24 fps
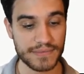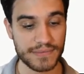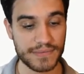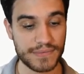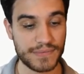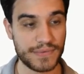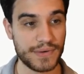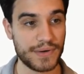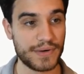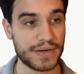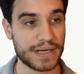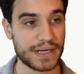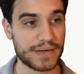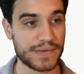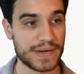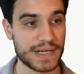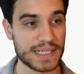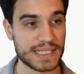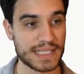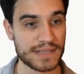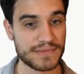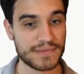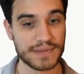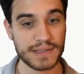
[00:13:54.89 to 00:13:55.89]
Very
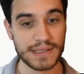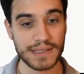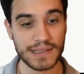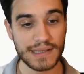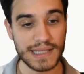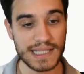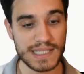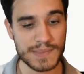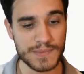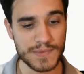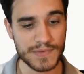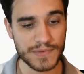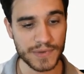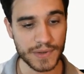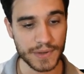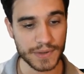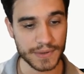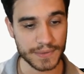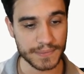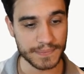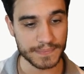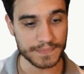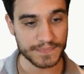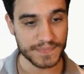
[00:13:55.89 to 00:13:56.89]
aggressive. Let's move
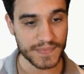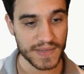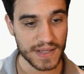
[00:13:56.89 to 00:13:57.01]
on.